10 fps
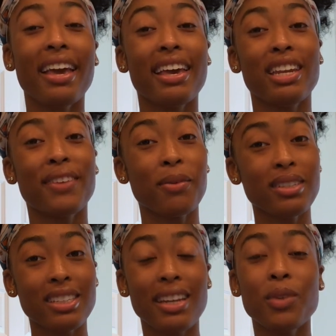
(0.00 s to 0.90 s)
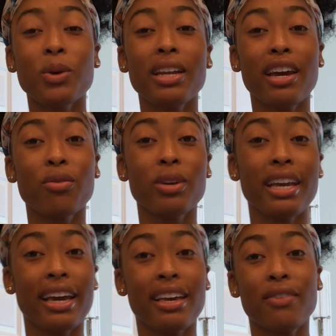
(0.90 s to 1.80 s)
And if I wasn't getting one every
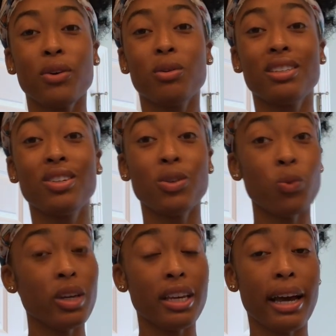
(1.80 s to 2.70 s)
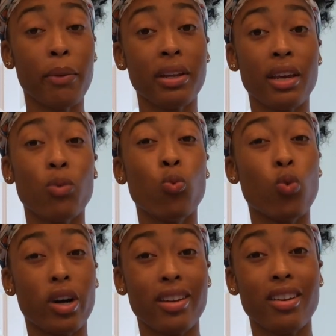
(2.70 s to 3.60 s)
day, if it was a good week, I would get
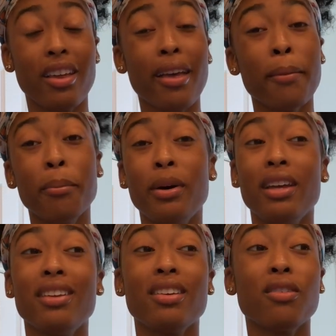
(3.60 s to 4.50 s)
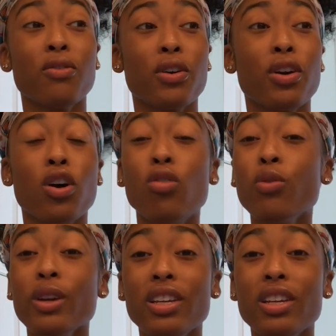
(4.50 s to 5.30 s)
one. But for over a